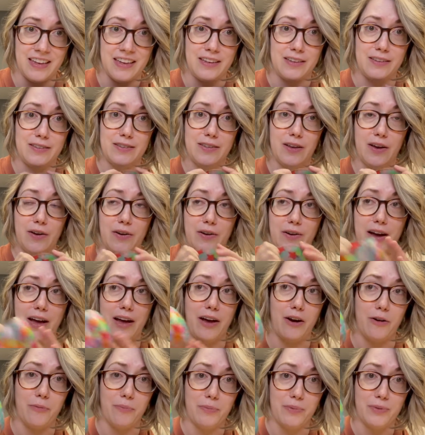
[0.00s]
So I
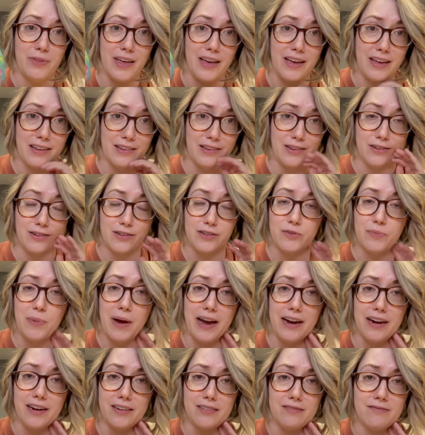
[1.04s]
hope that you're
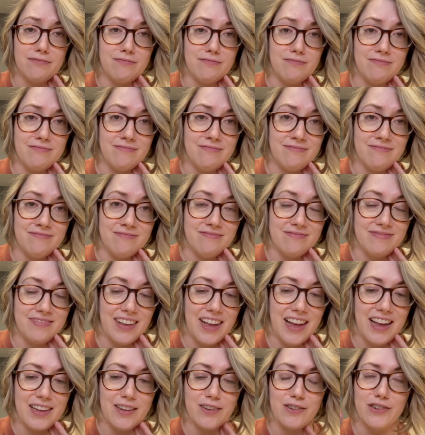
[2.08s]
inspired
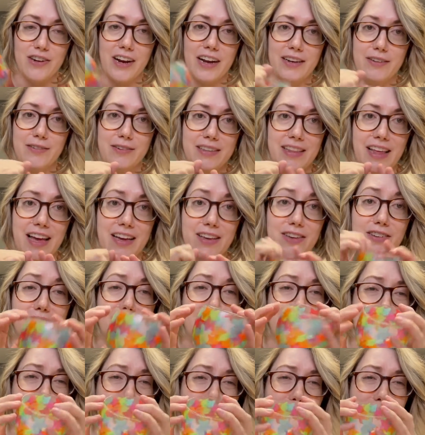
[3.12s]
and you try doing that. You can
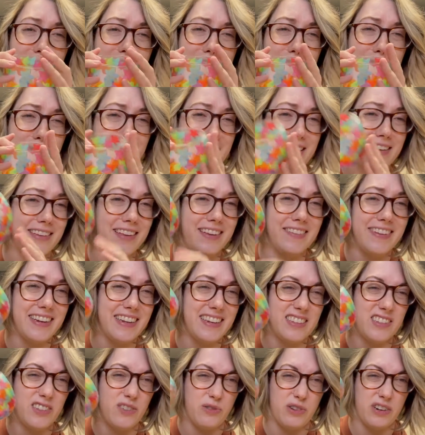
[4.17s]
also fill this with
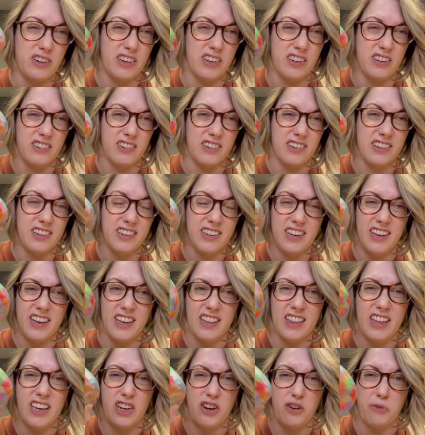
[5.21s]
activities you want to do,
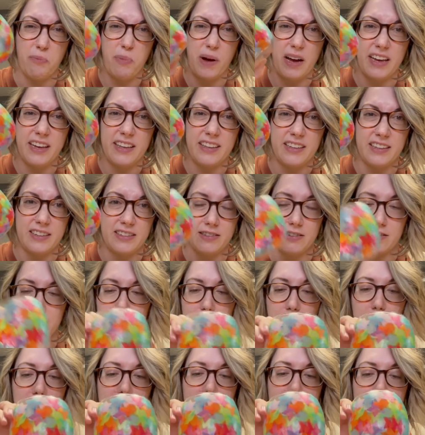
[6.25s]
like your bucket list or
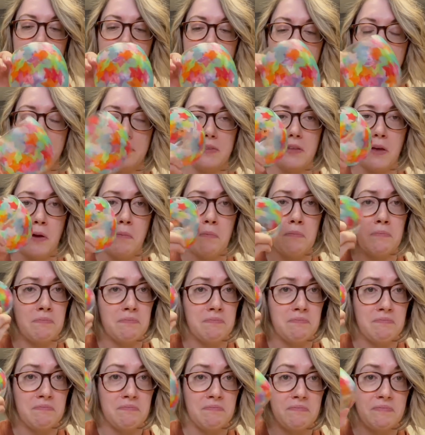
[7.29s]
something. So
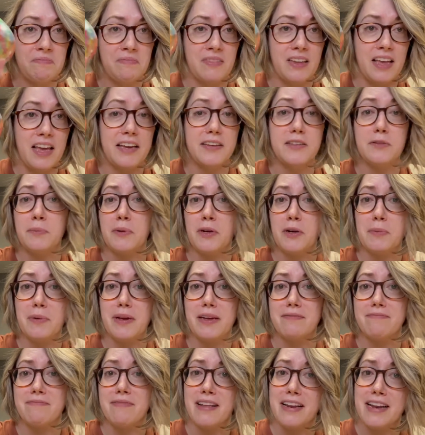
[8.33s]

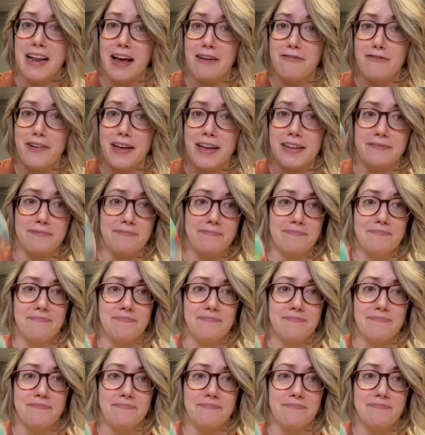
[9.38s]
experiment and have fun.